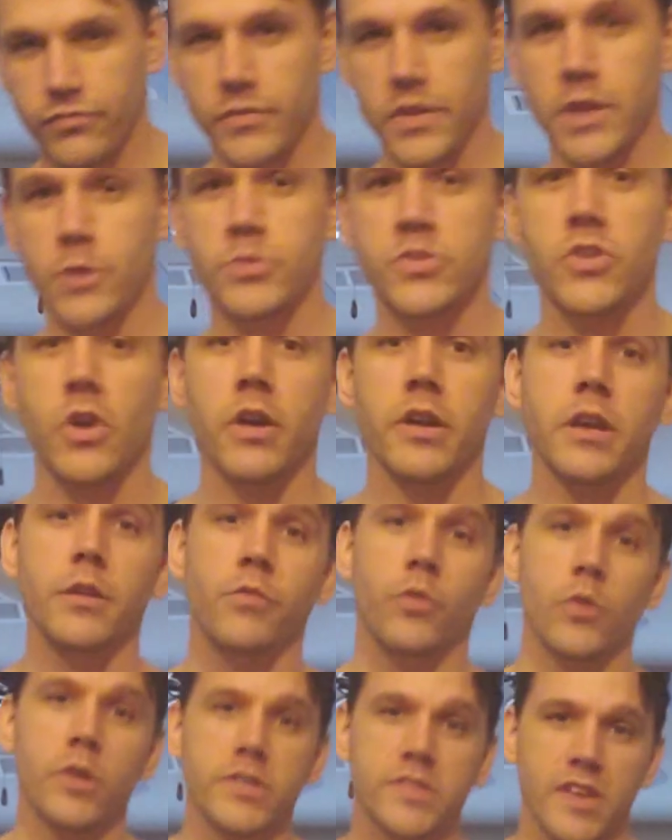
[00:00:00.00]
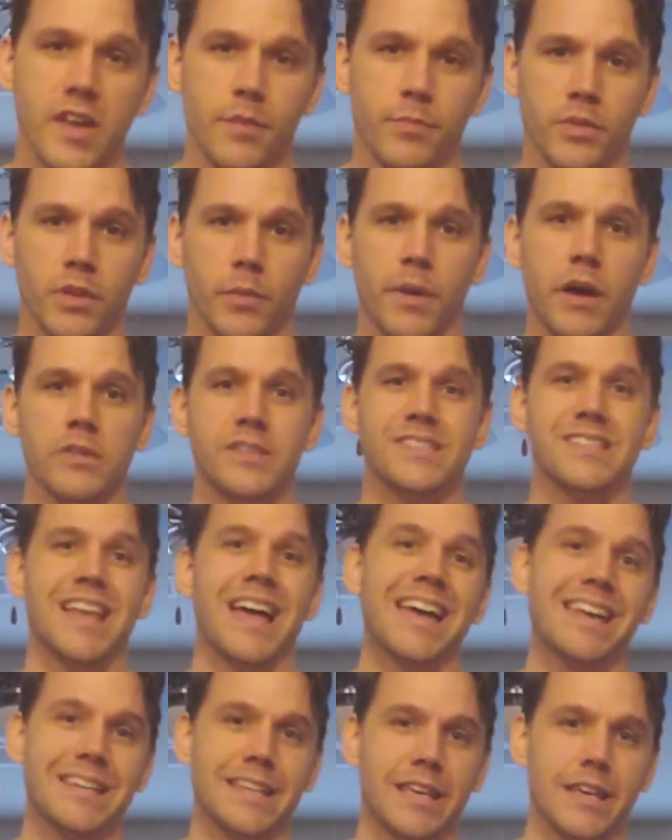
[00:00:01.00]
He was talking, for example, about
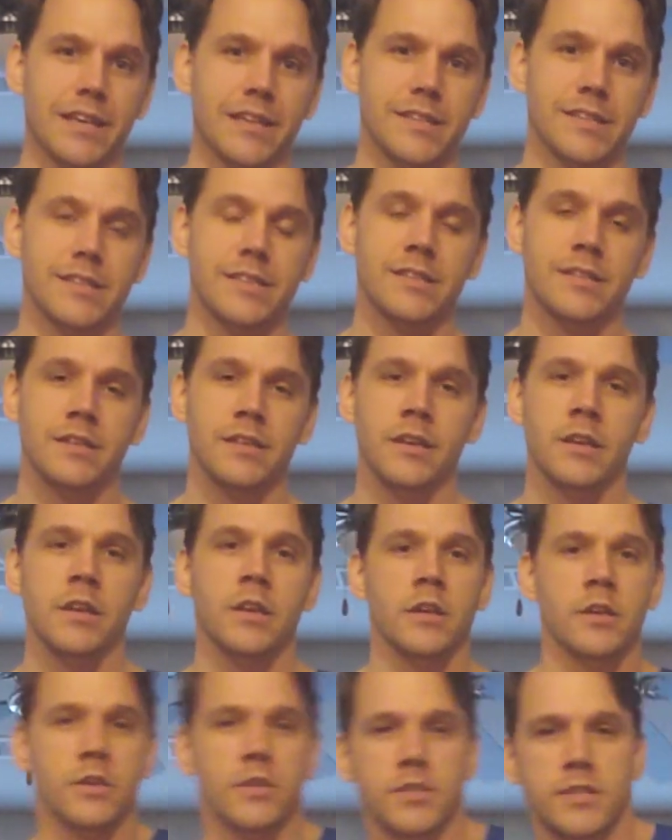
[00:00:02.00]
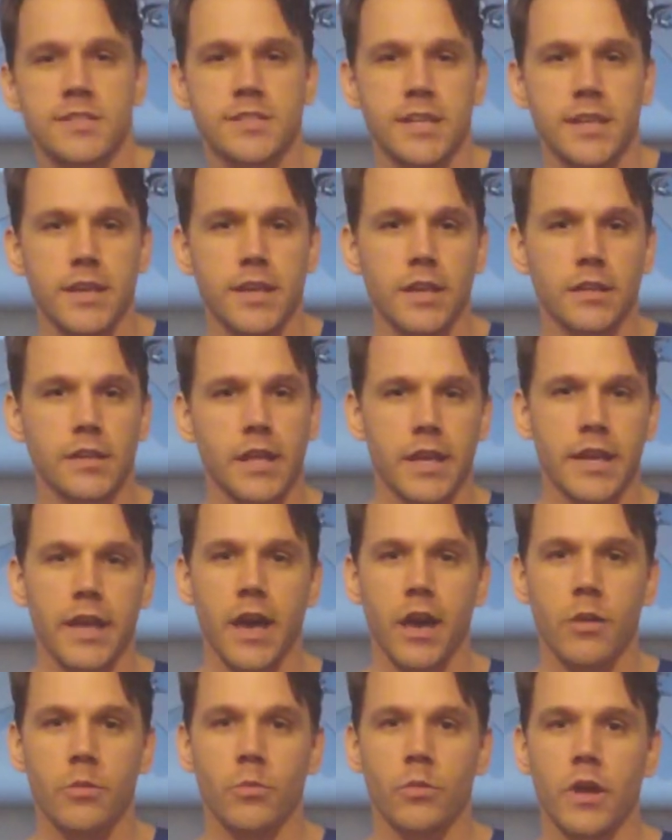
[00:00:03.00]
side kicks. Sticking a leg
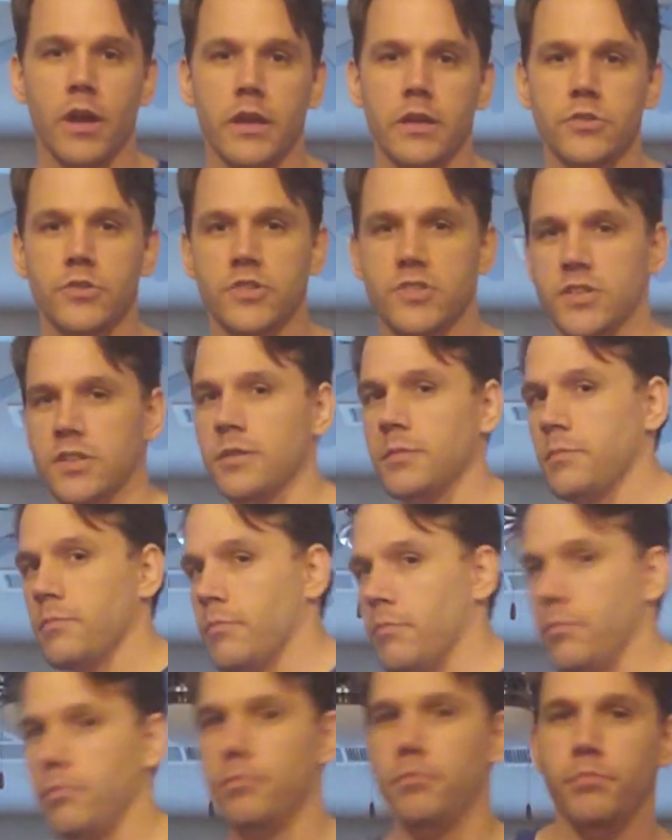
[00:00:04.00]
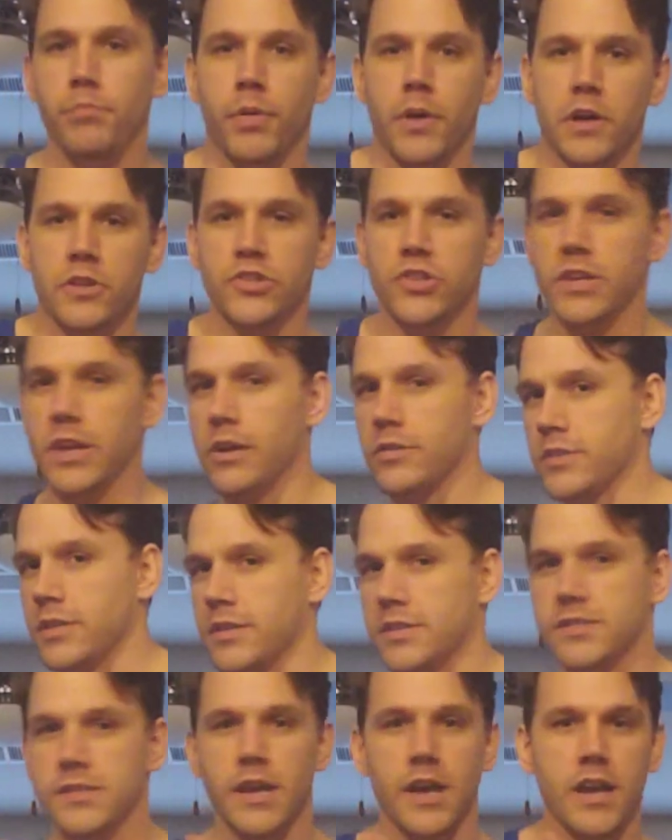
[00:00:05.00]
out, right? Just punching out to the
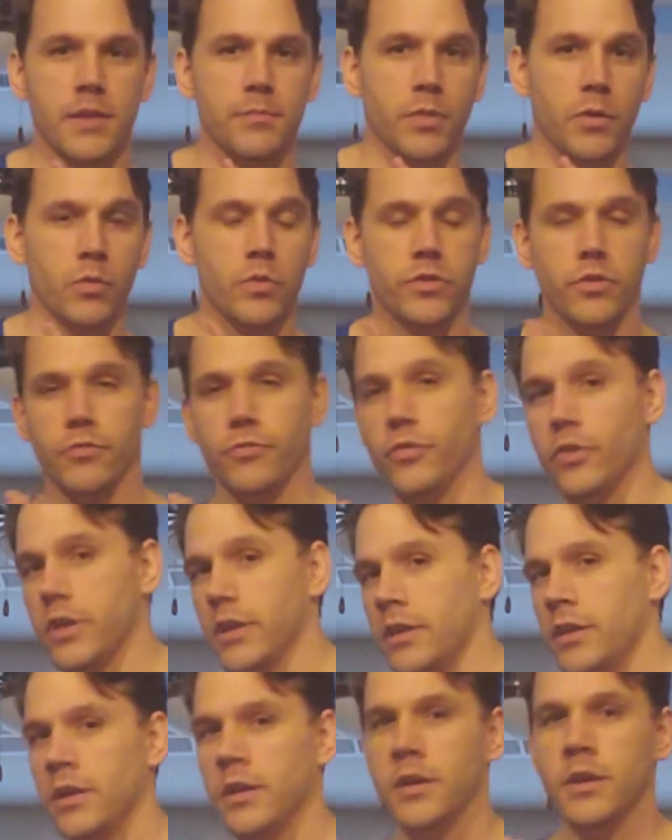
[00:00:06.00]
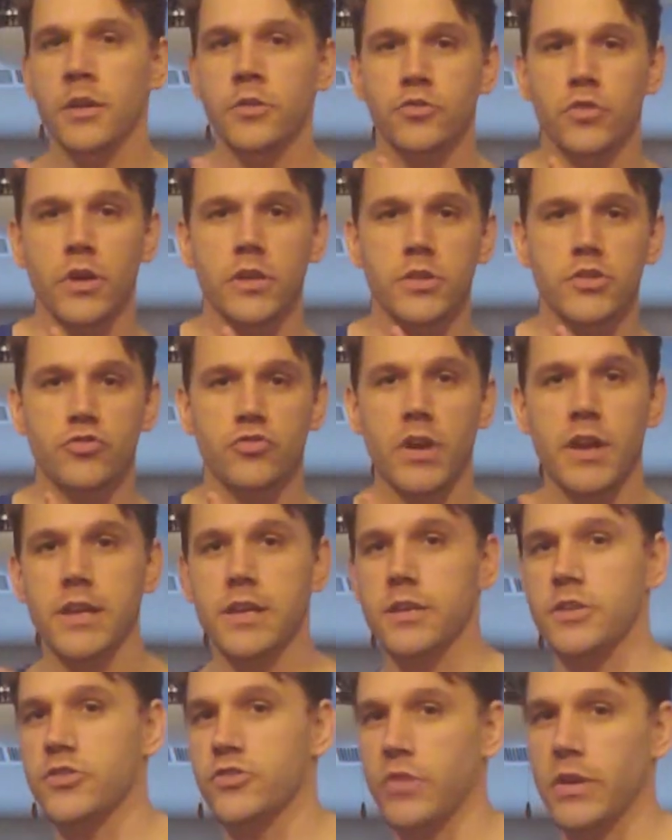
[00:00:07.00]
side, but with your foot, trying to strike
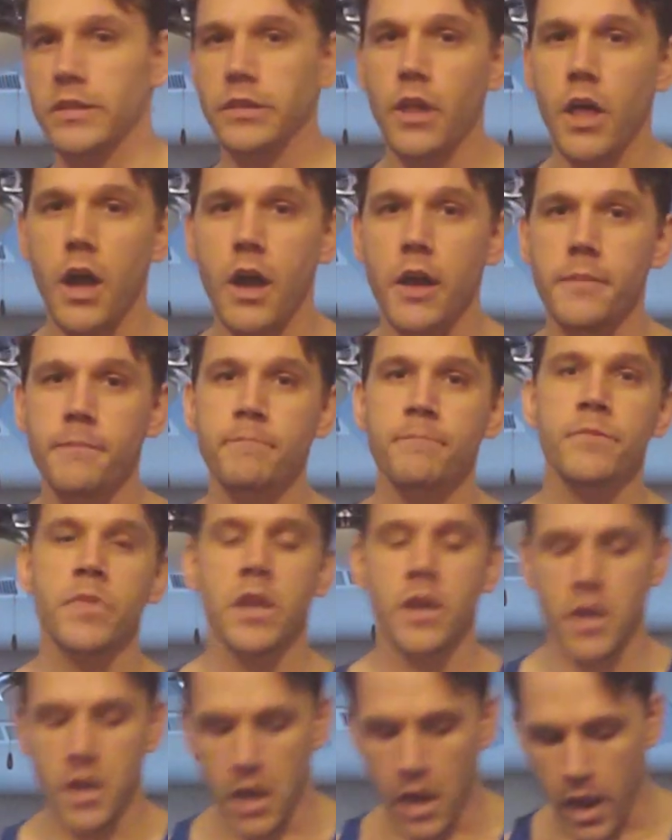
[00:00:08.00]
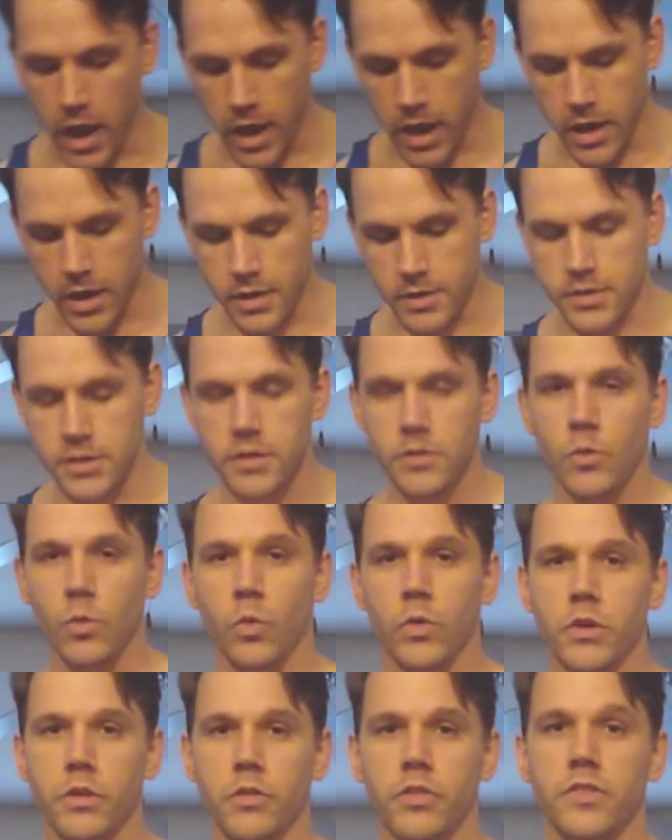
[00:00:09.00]
in a straight line. And
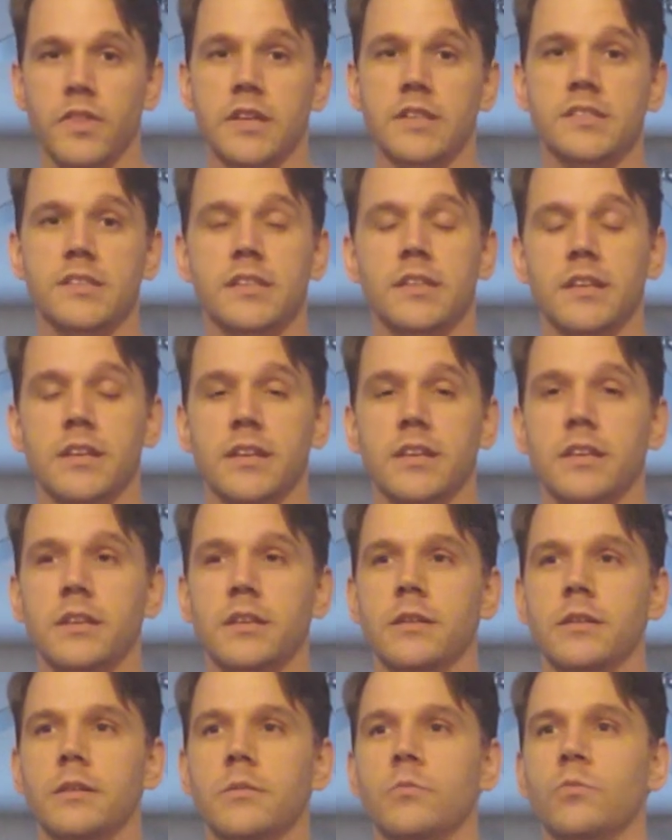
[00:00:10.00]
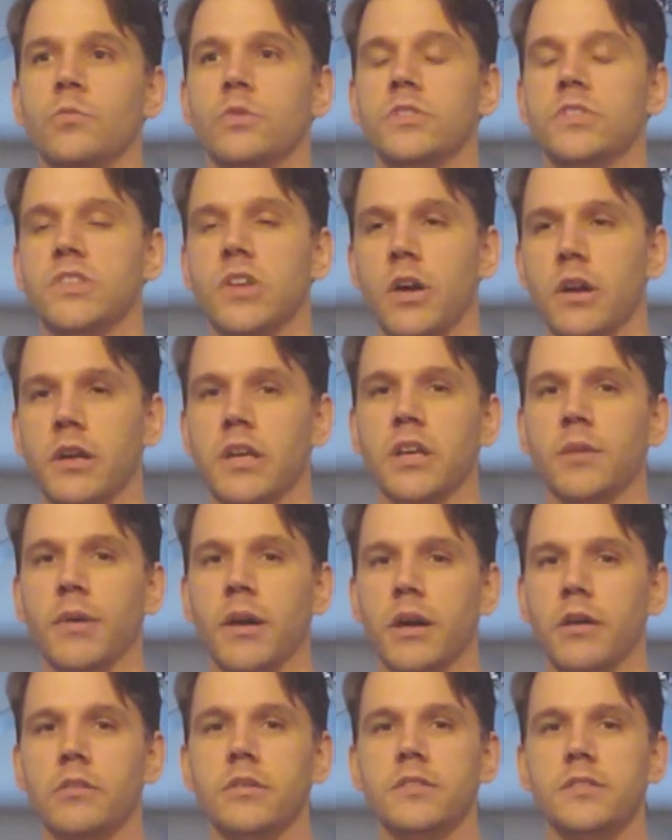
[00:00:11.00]
one of the things that he was talking
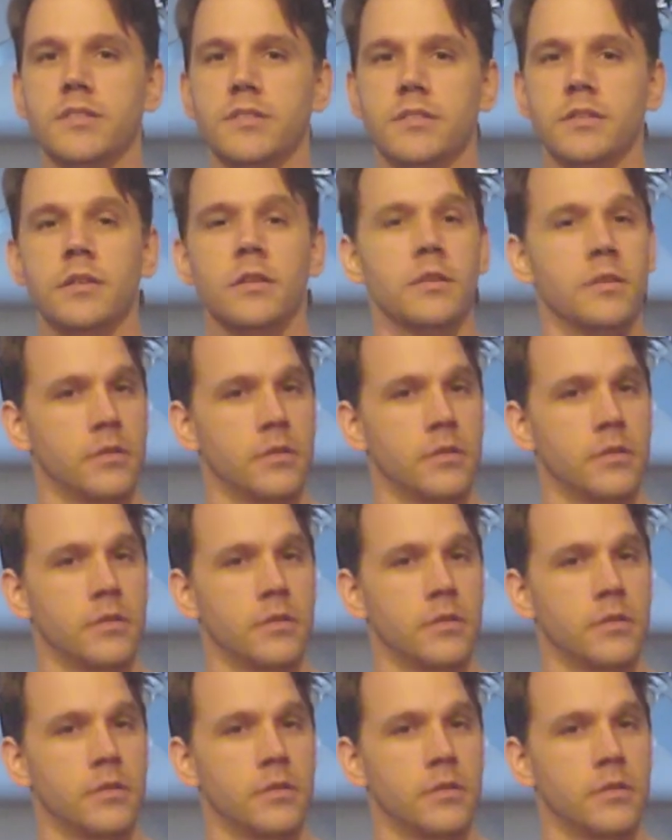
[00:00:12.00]
about is,